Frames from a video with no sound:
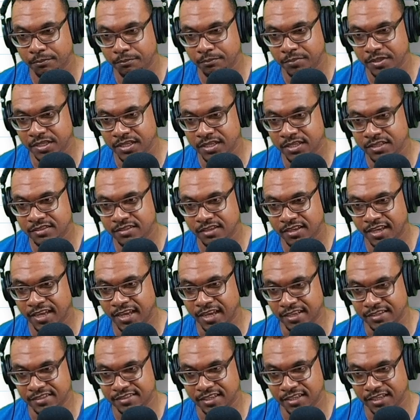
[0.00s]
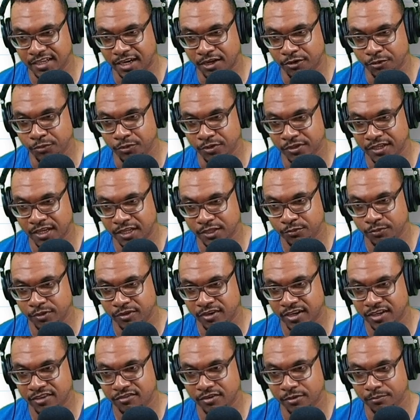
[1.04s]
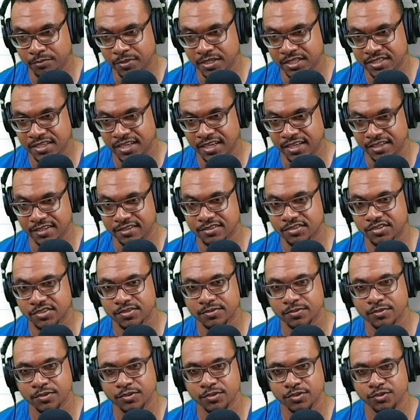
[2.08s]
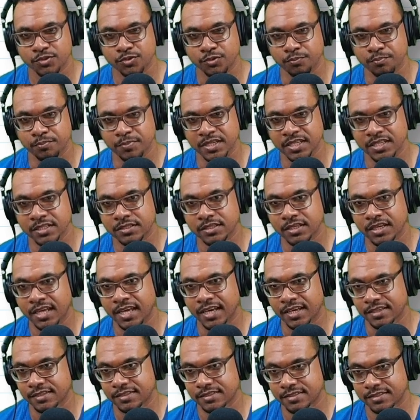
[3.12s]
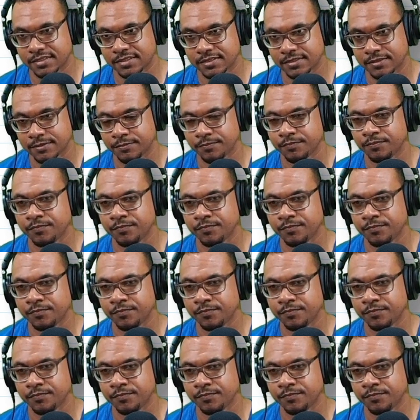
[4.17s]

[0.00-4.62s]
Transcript: B to x, and the arrow going that way, right? From b to x. So b to x.